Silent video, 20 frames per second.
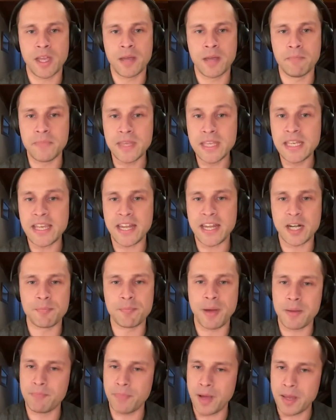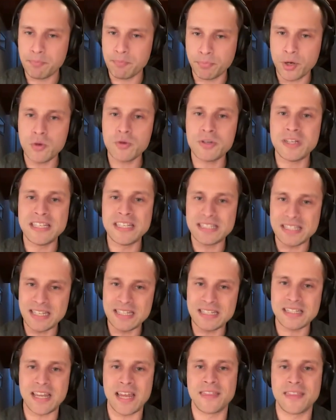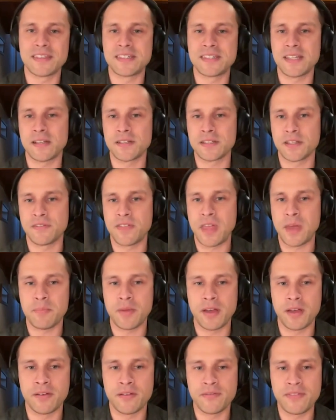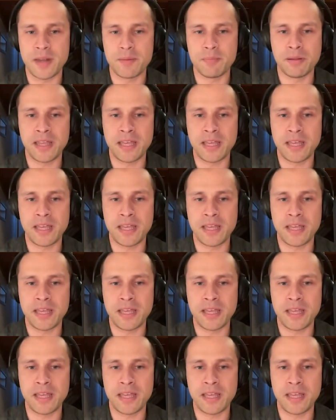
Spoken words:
mediated by proteins inside the cells of that